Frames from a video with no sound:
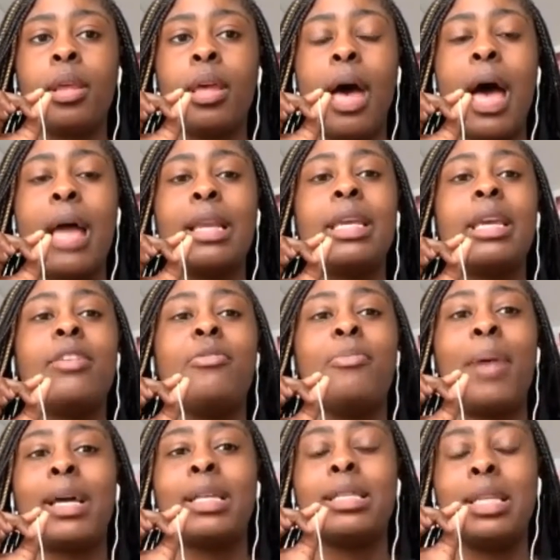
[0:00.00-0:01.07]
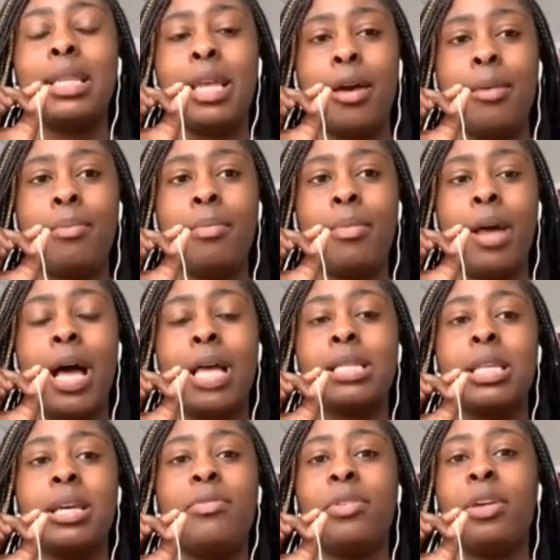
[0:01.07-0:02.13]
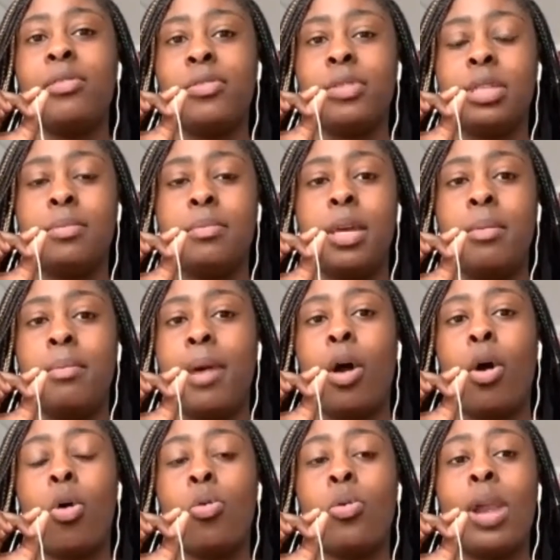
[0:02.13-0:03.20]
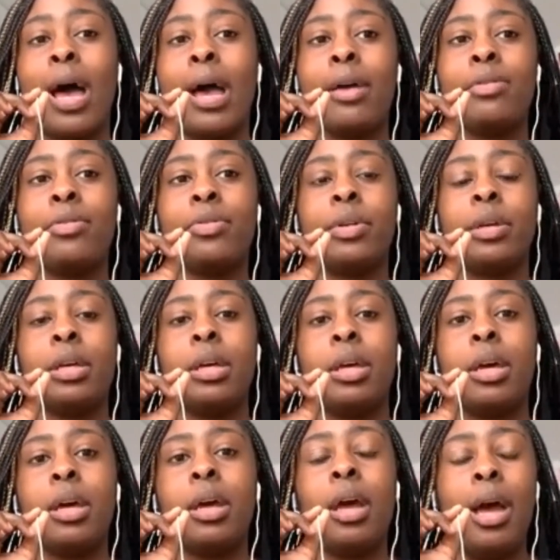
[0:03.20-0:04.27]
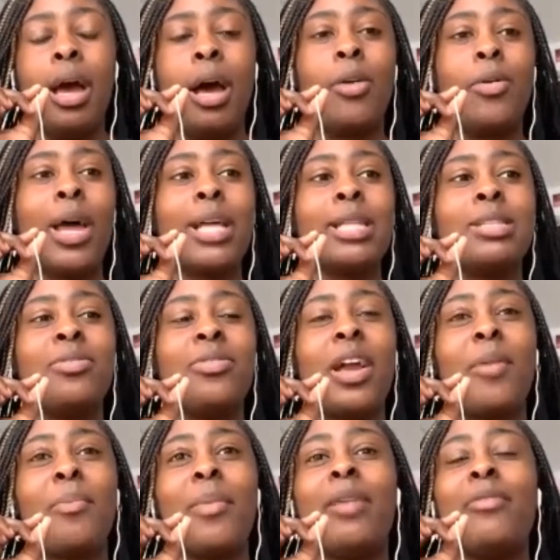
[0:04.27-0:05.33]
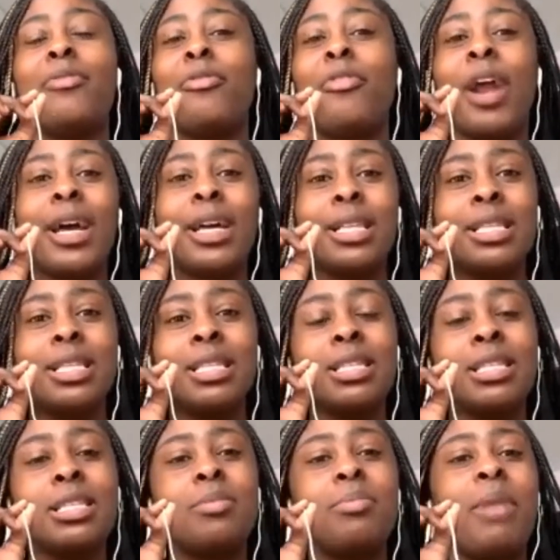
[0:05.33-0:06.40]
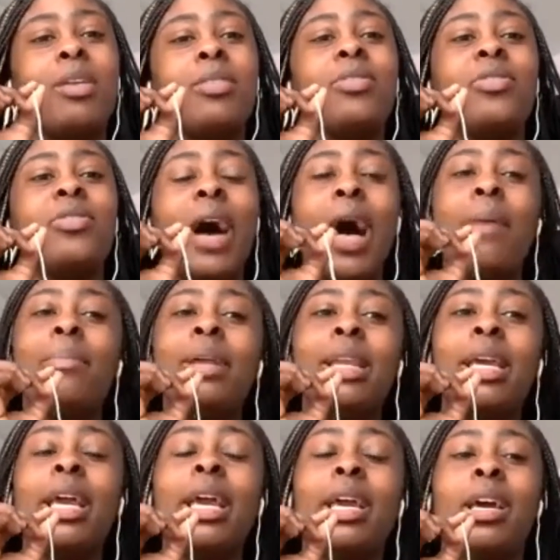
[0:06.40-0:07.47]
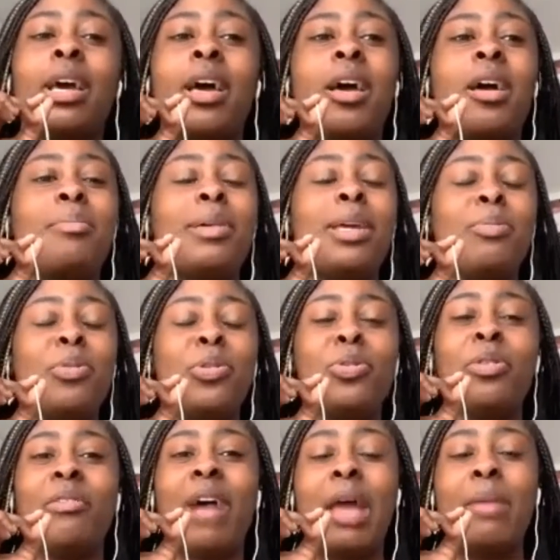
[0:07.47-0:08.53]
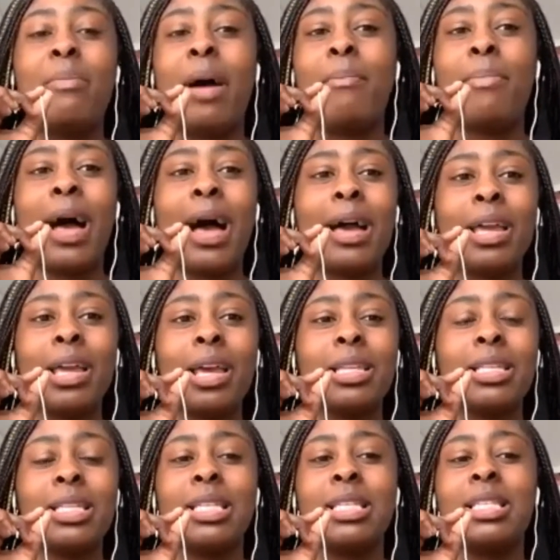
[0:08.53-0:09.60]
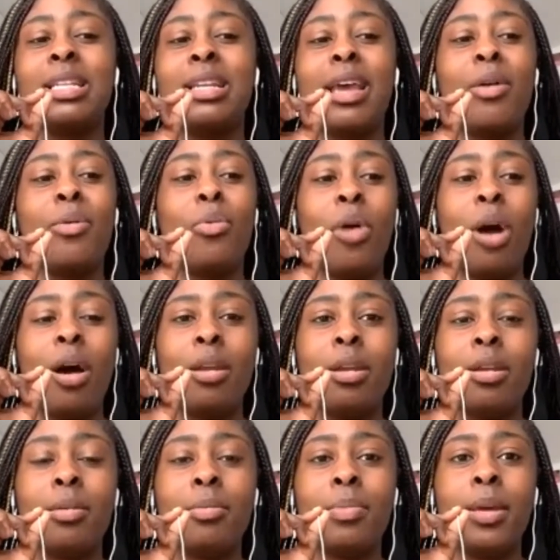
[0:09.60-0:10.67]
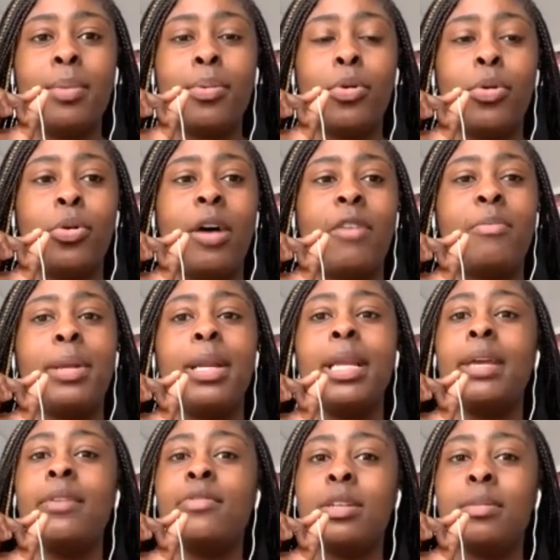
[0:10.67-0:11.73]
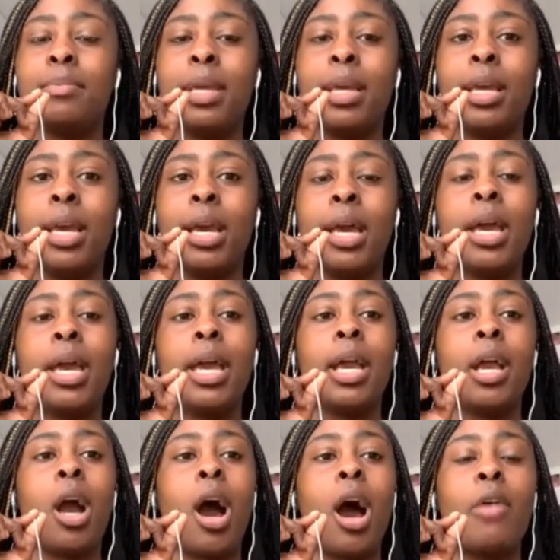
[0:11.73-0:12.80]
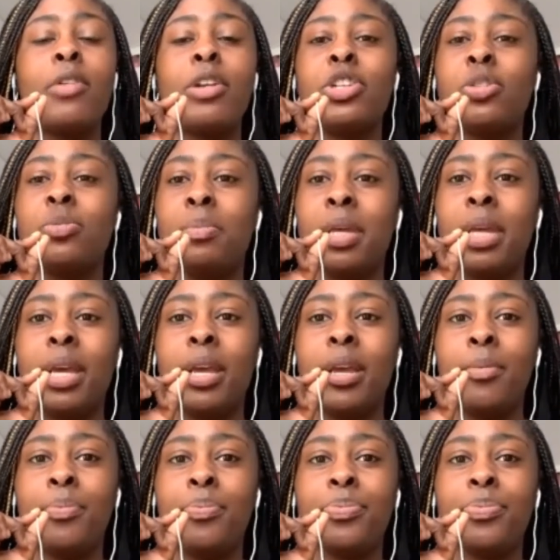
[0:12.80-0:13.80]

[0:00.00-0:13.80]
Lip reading: and give back to them as they have given to me my whole life. I would like to thank my friends, my family, people who have had my back since day one, people who have believed in me, encouraged me,